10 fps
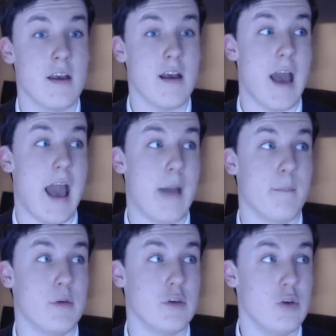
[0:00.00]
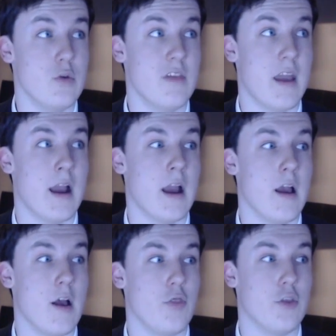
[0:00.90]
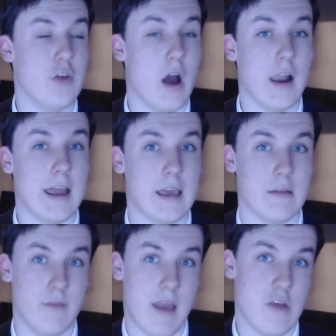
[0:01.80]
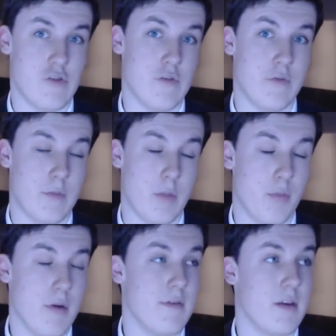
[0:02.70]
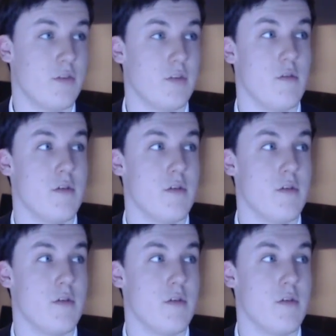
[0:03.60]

using the Dalek invasion from the previous series